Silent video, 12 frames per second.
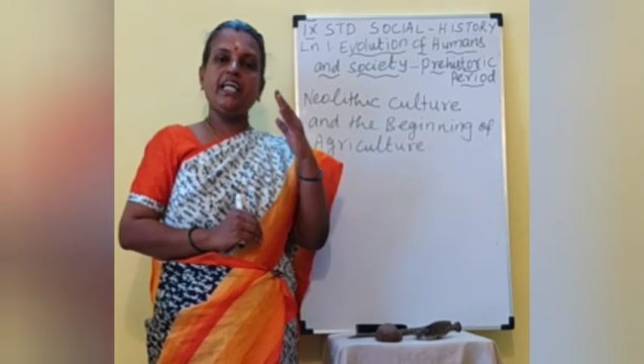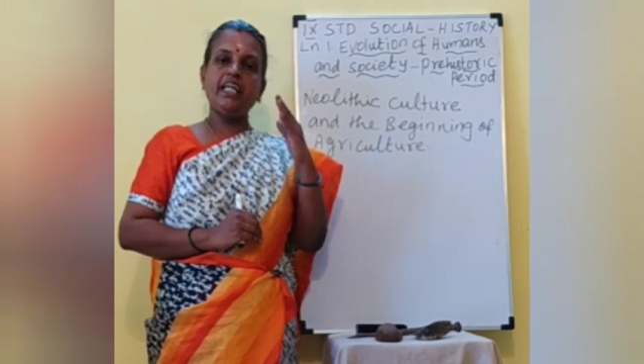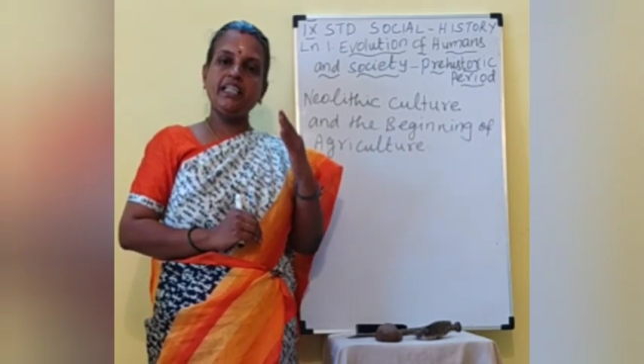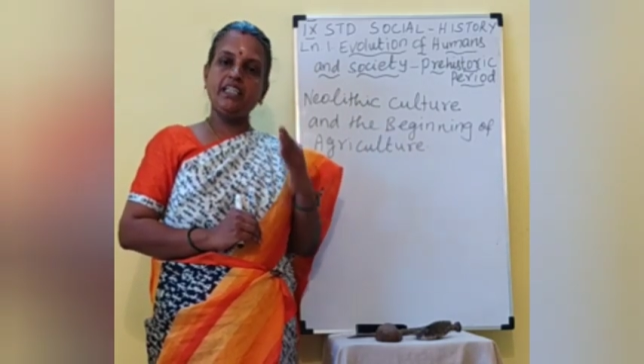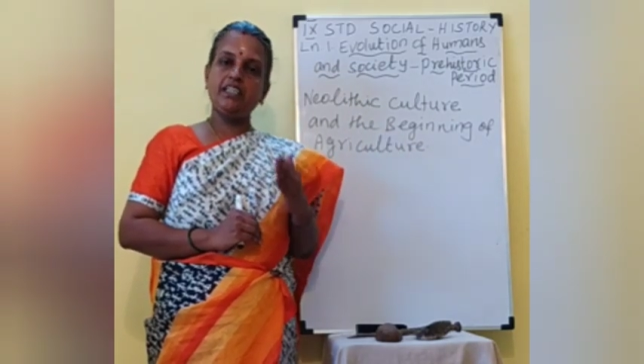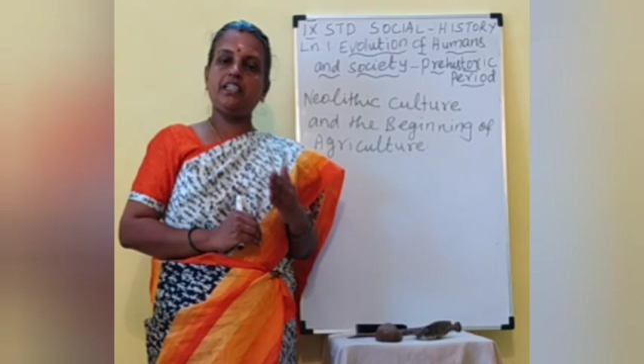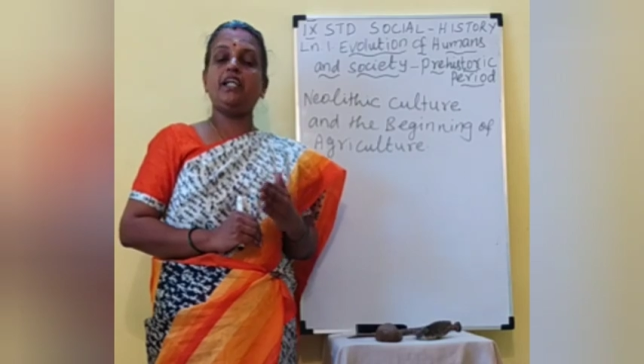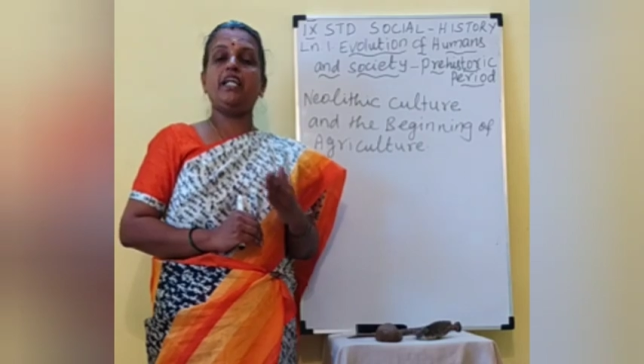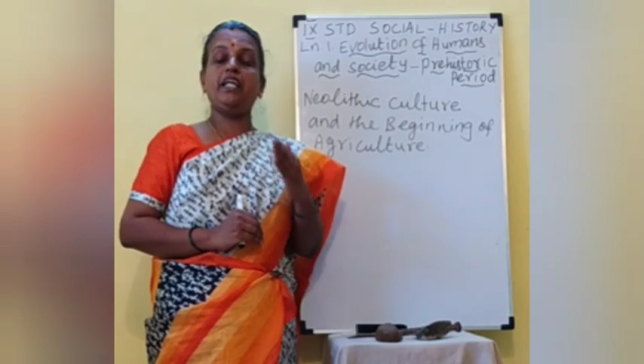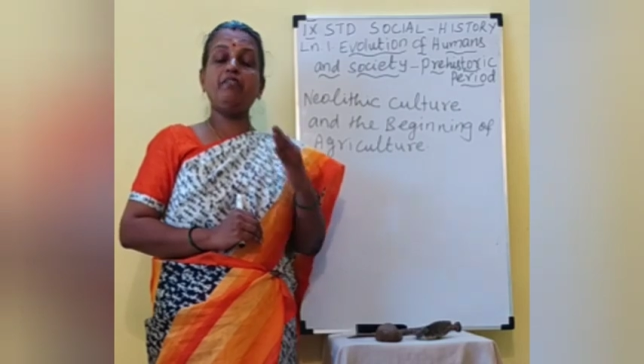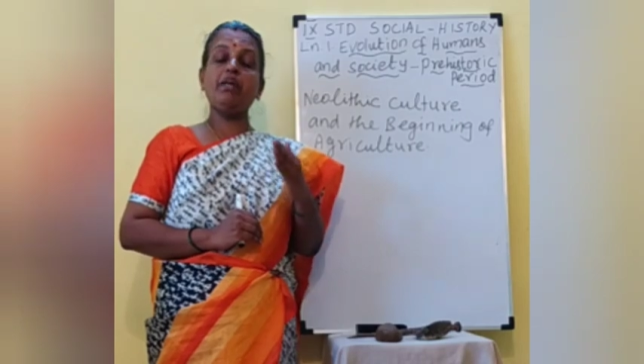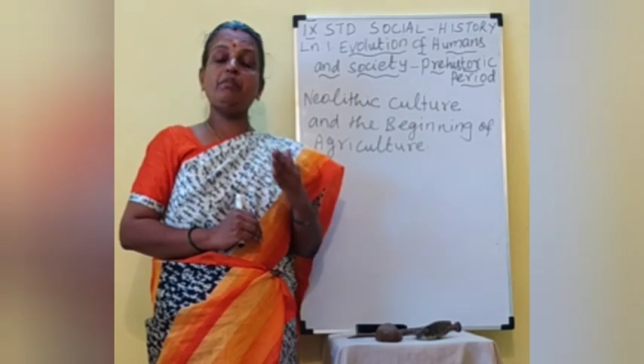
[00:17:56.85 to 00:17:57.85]

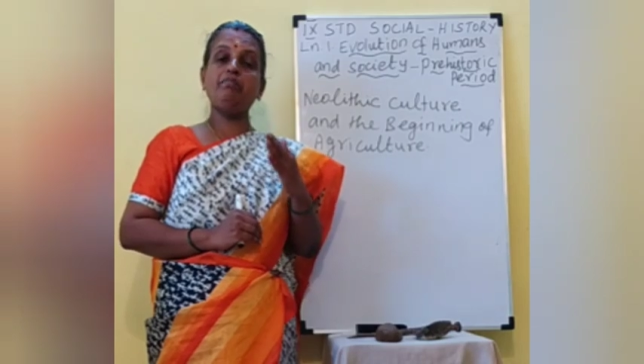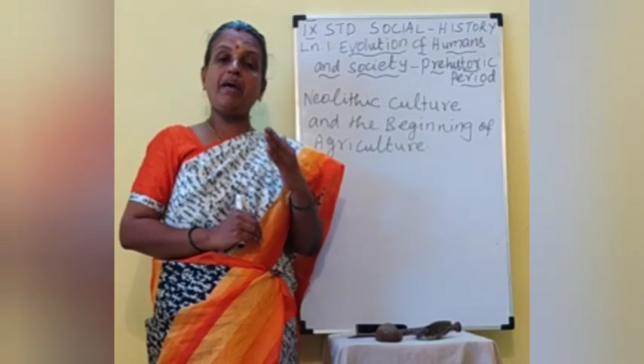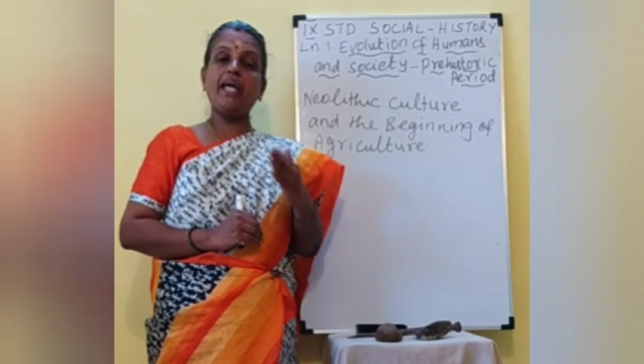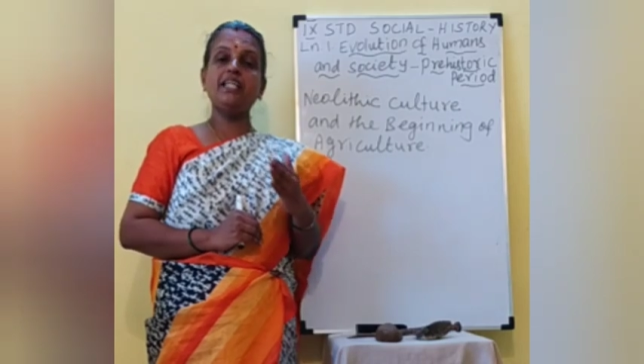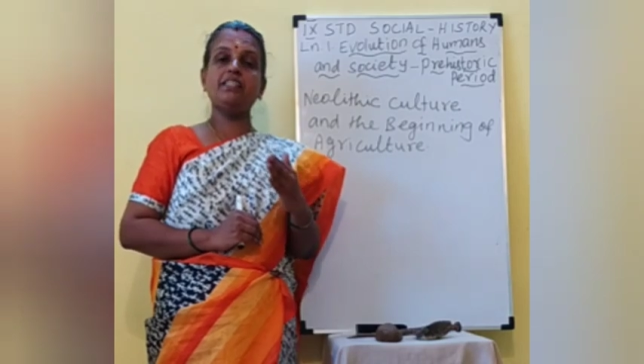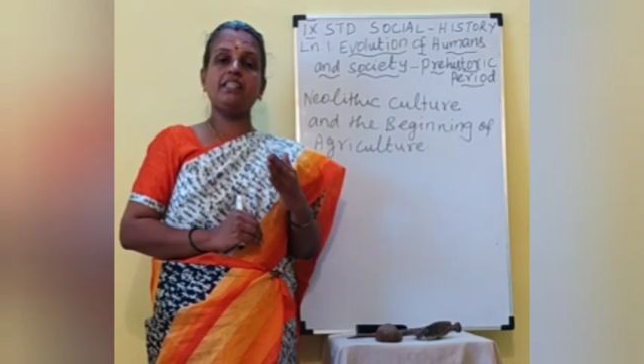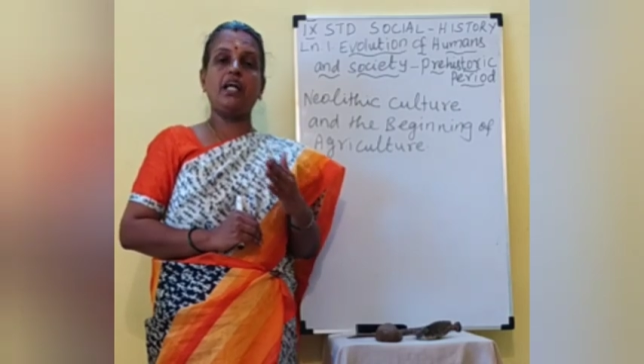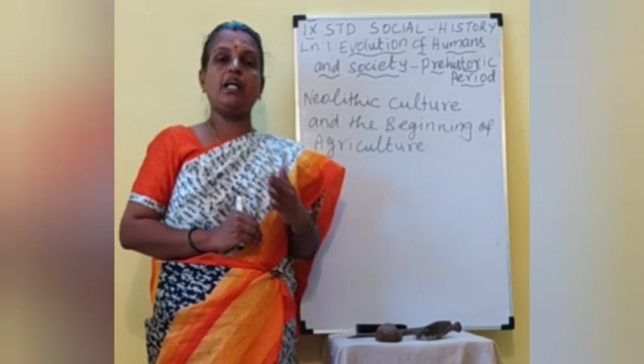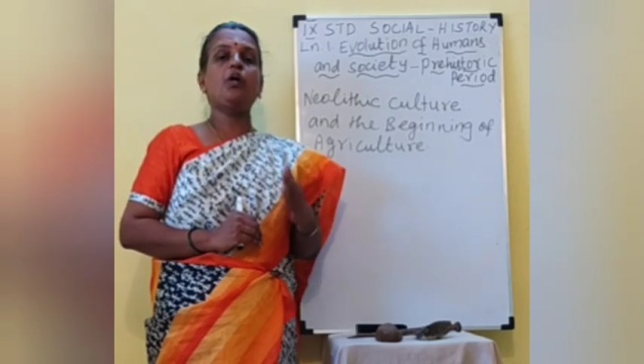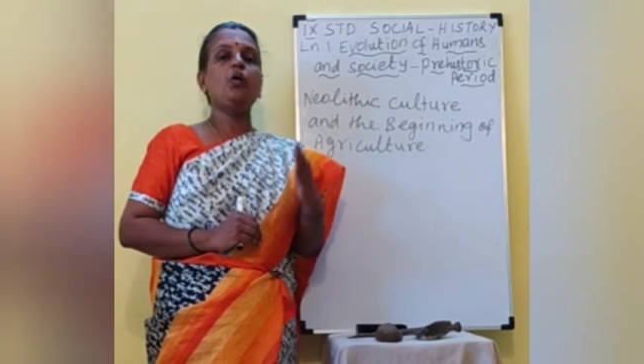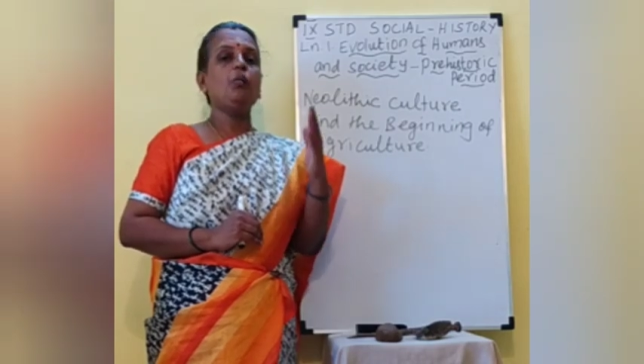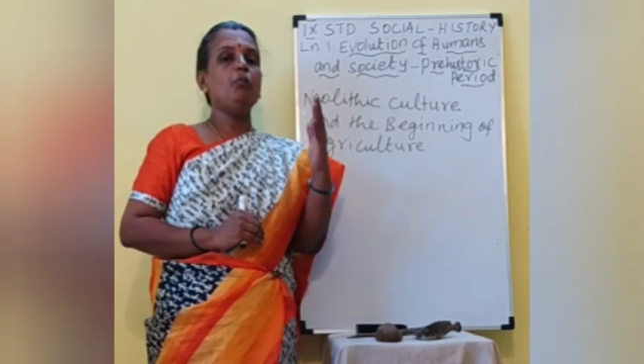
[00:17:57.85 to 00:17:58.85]
river banks
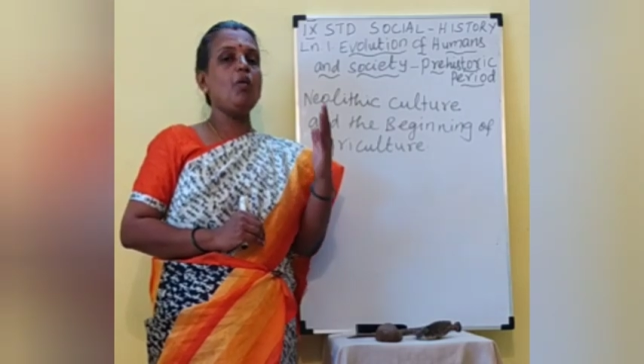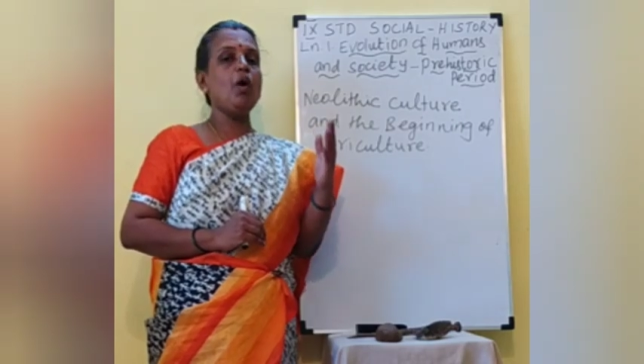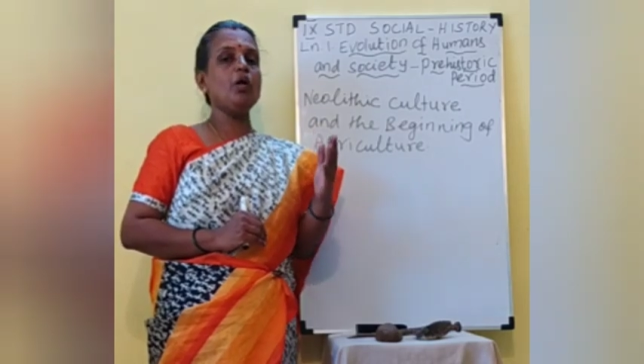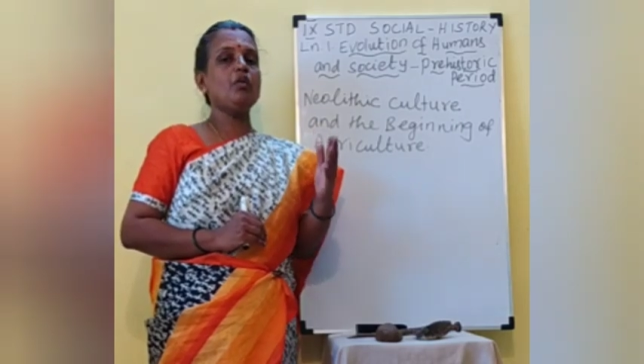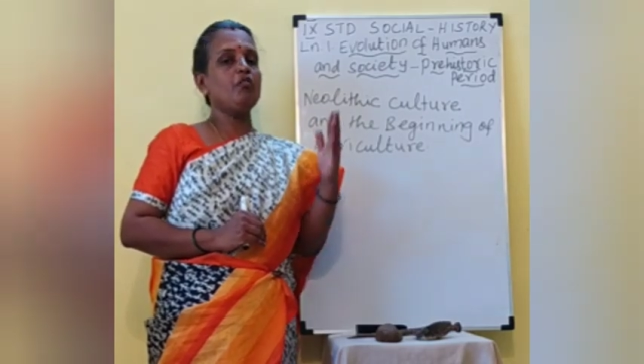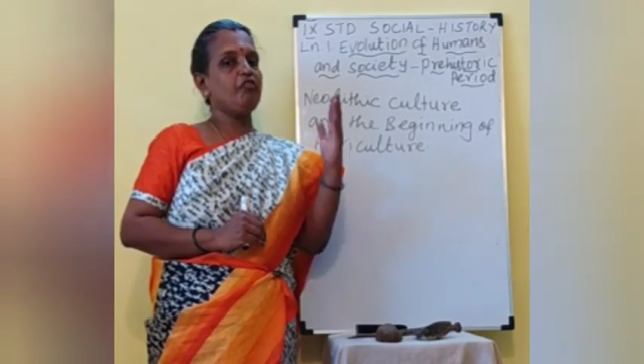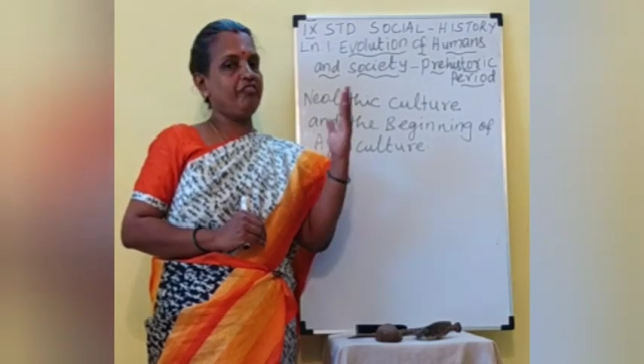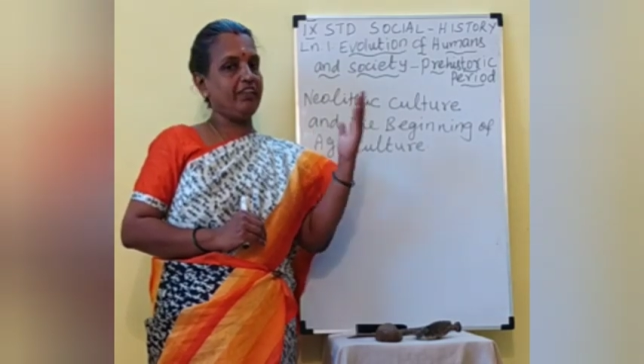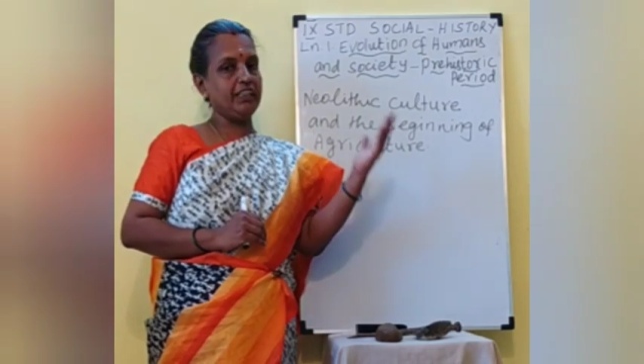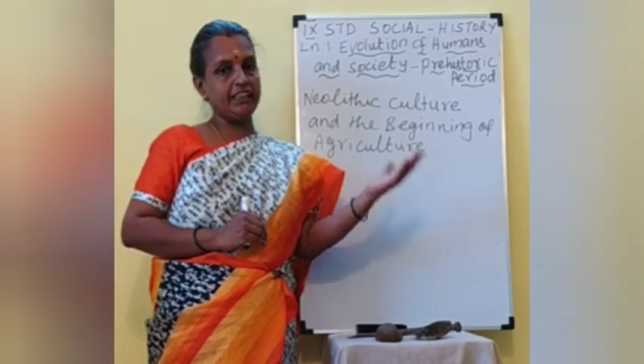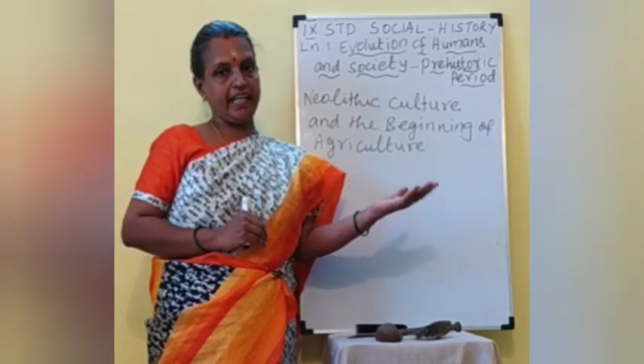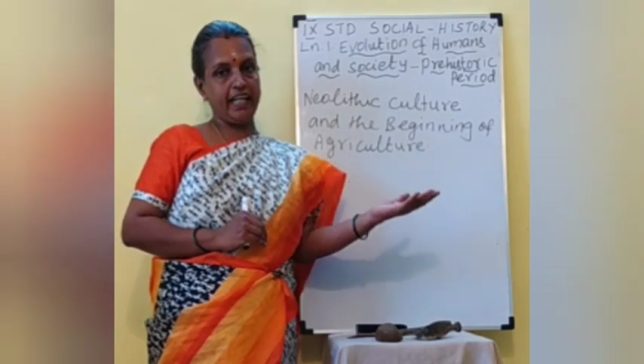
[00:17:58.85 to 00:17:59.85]
are more
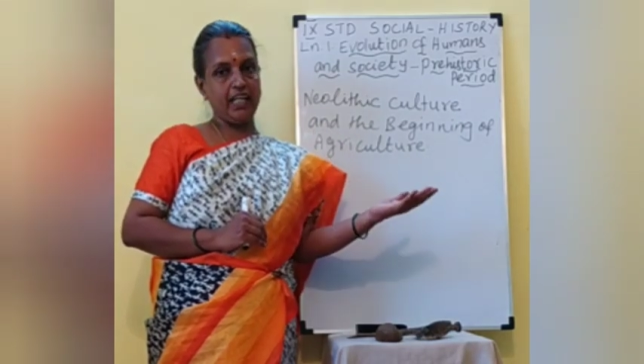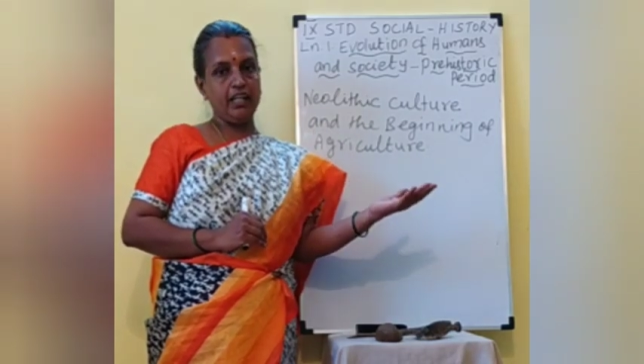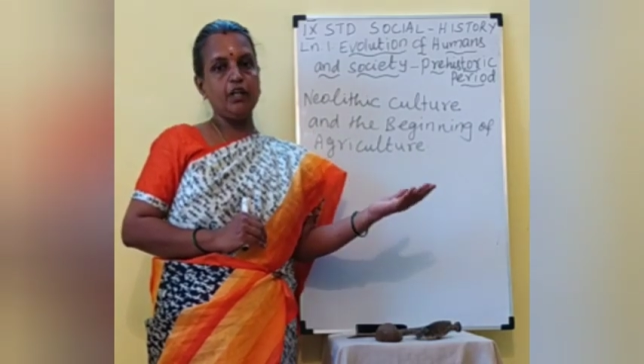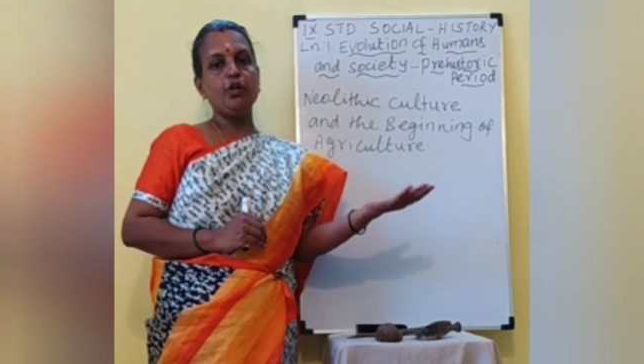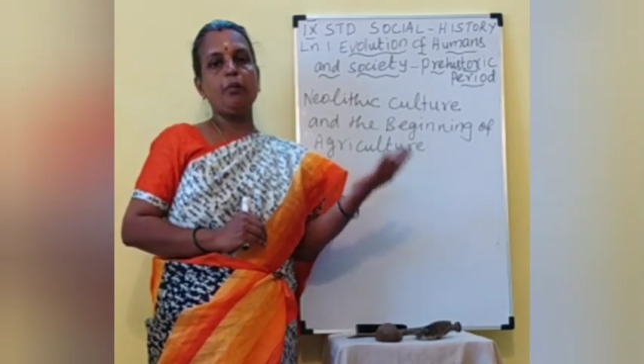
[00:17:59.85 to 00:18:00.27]
fertile